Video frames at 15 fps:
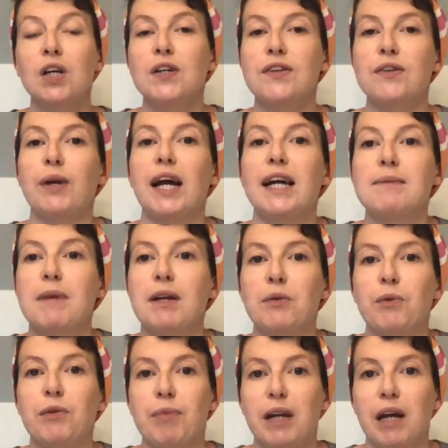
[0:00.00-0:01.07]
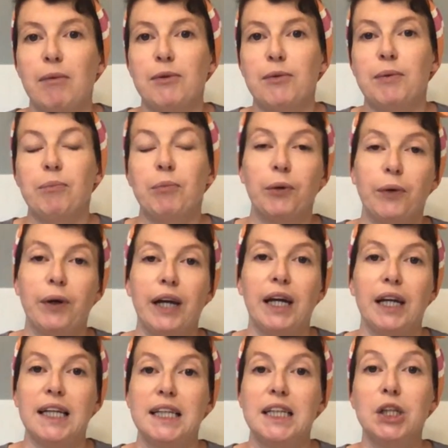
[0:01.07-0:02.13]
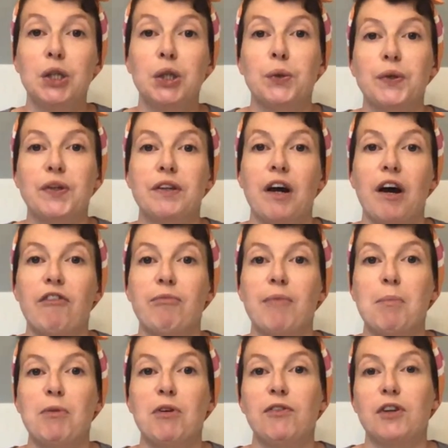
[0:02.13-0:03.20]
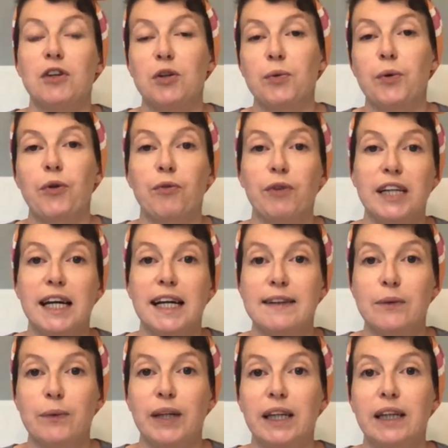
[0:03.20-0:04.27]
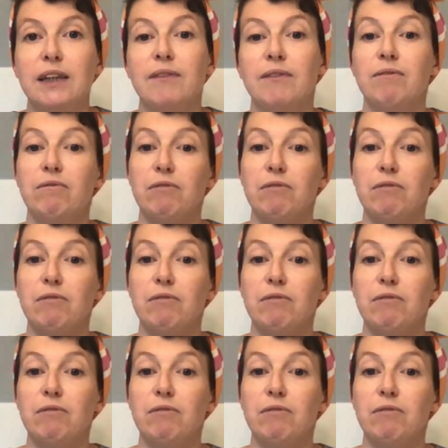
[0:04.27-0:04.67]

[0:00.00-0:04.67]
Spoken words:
so it has meant that we've been able to employ an additional staff member for 2 or 3 days a week